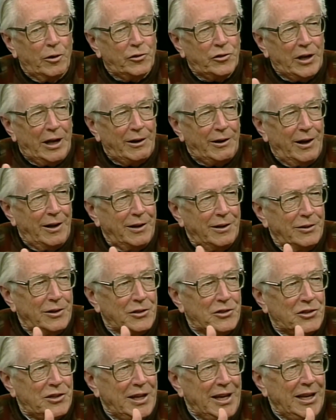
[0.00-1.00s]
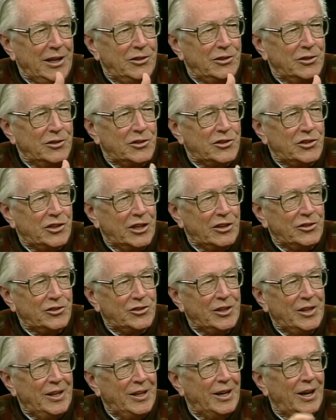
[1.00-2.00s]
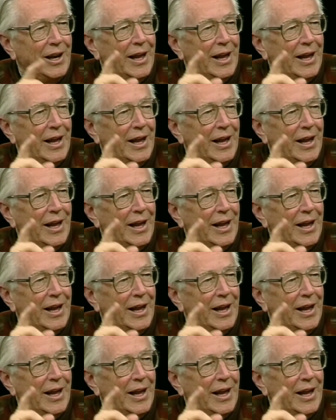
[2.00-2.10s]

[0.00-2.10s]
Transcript: walks out onto the stage and says,